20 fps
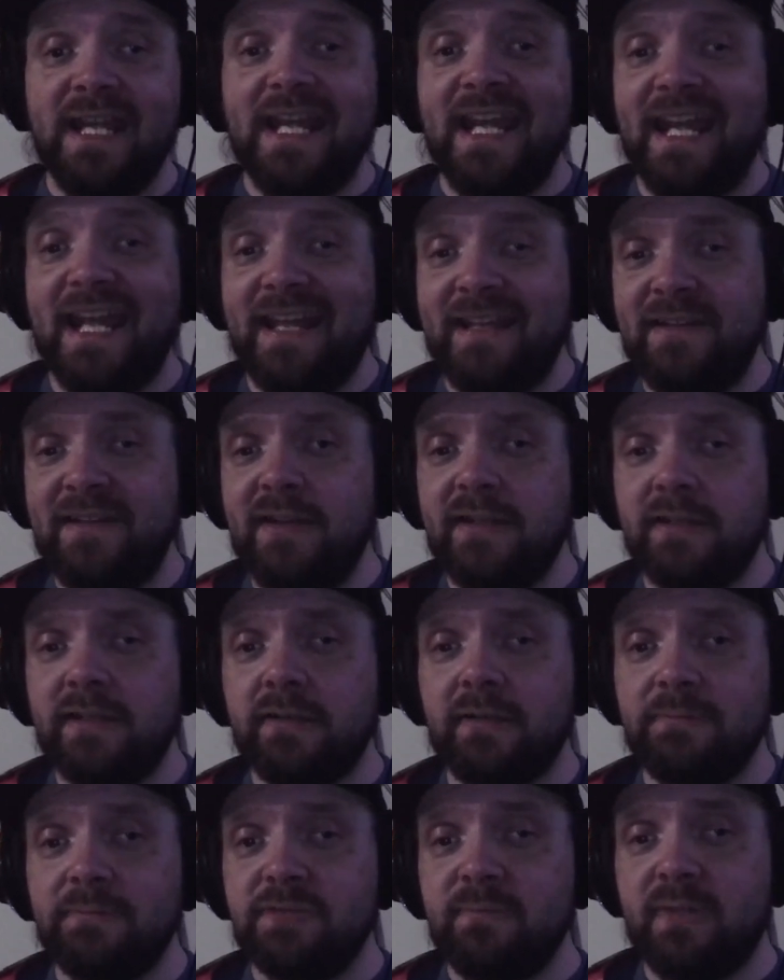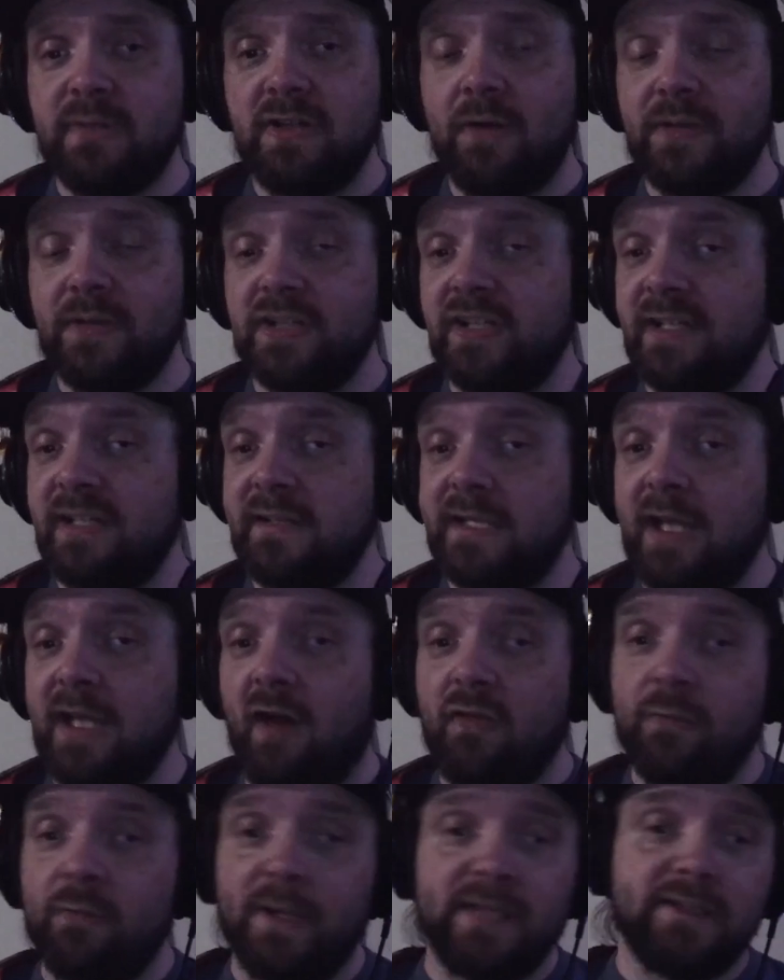In the description below, you're going to see
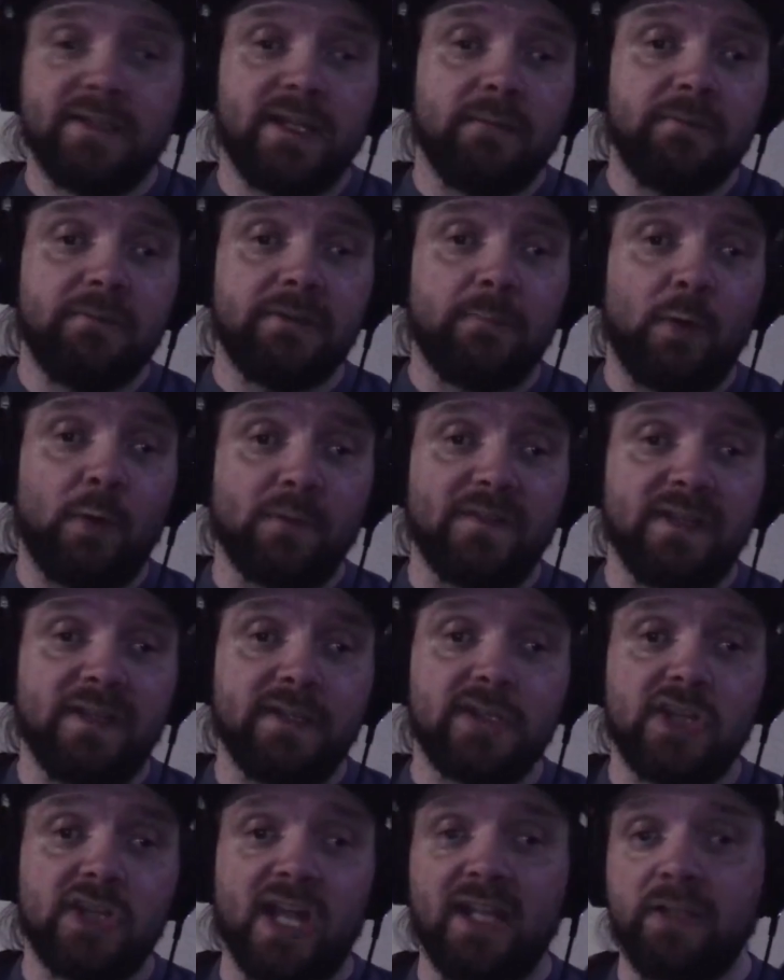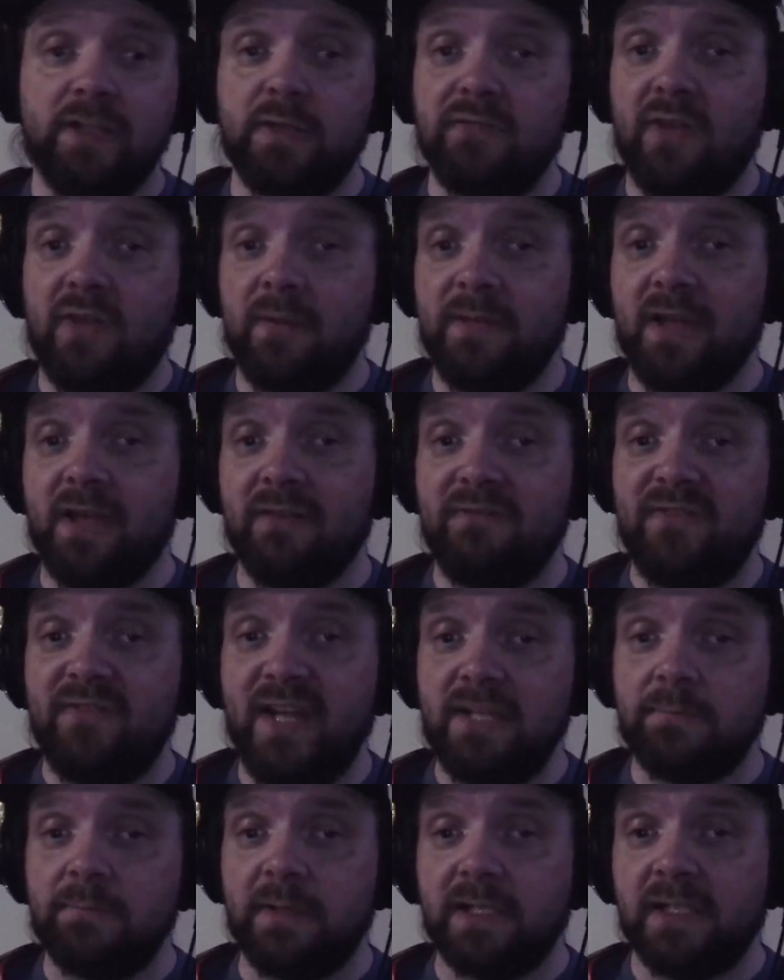all the ways you can support this channel. You can follow me on
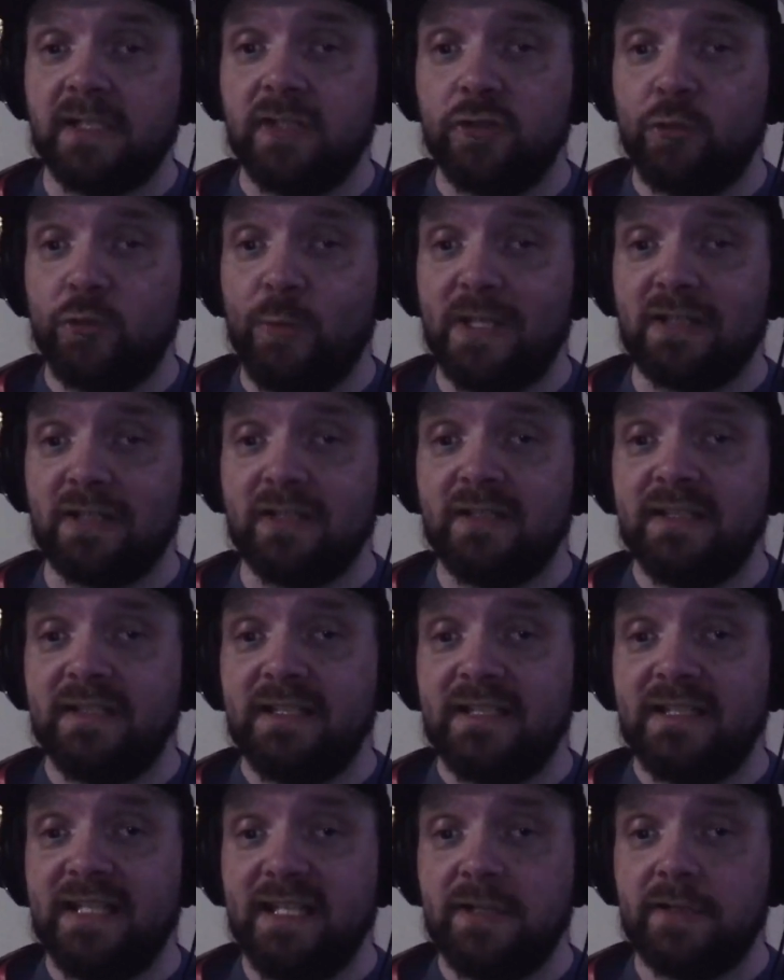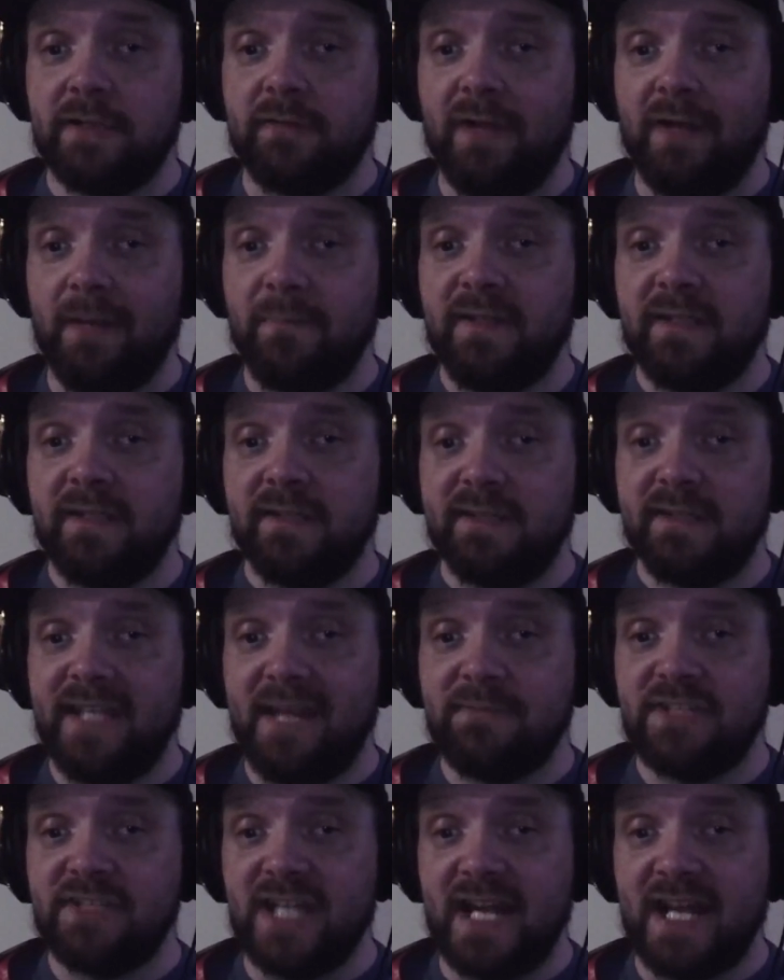Facebook, Twitter, Instagram,
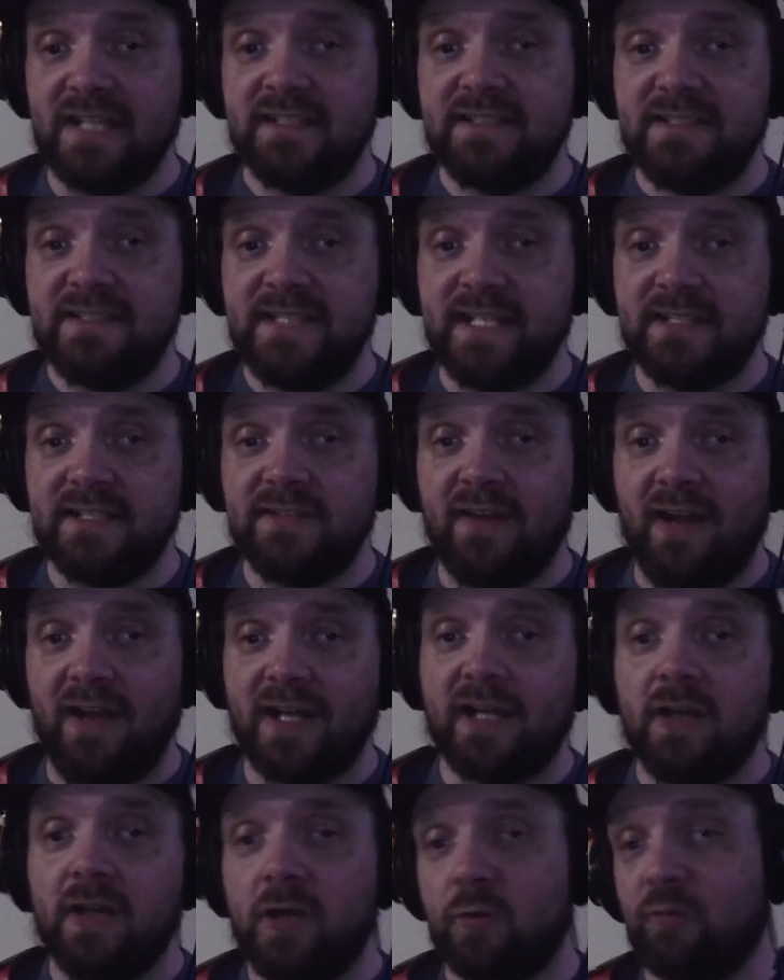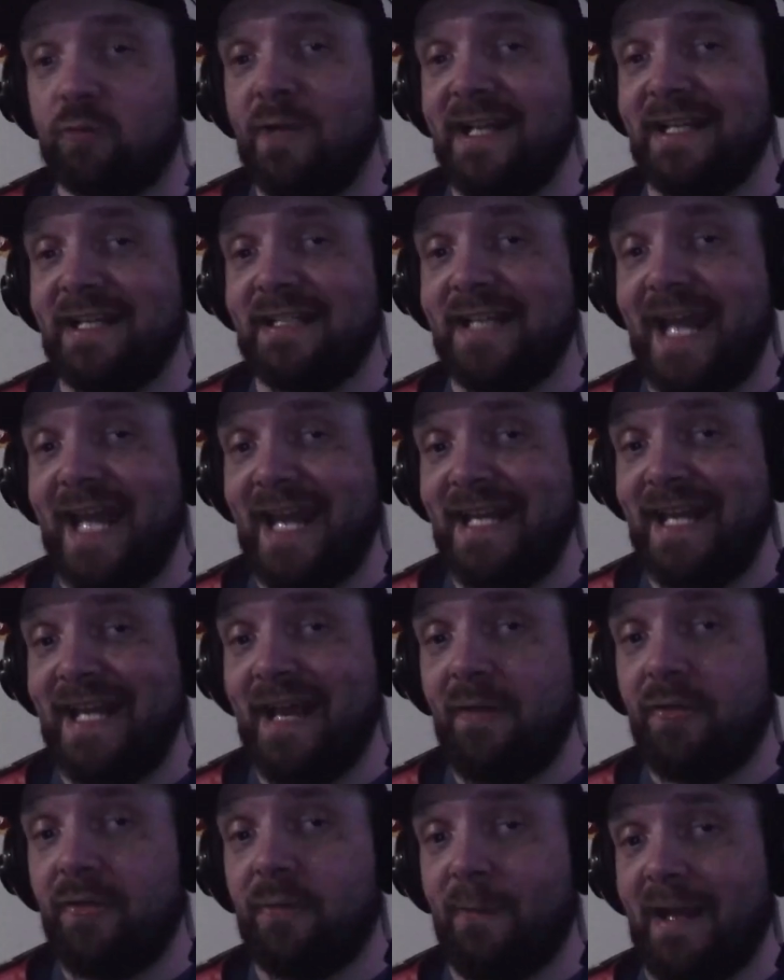Snapchat, TikTok, Reddit, and
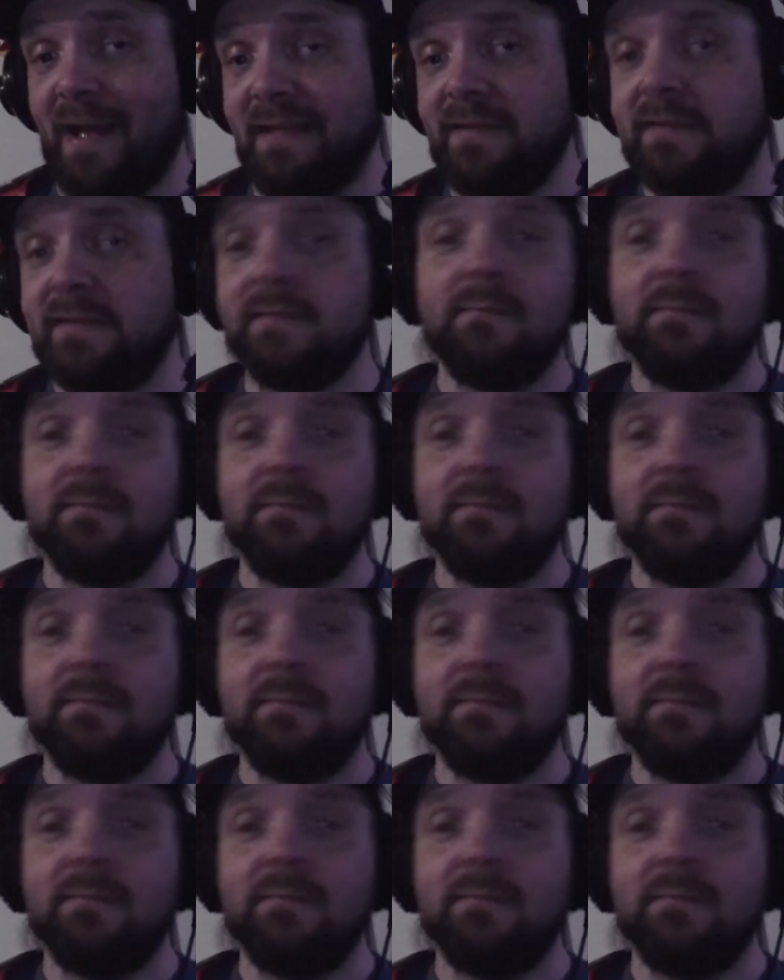now Threads.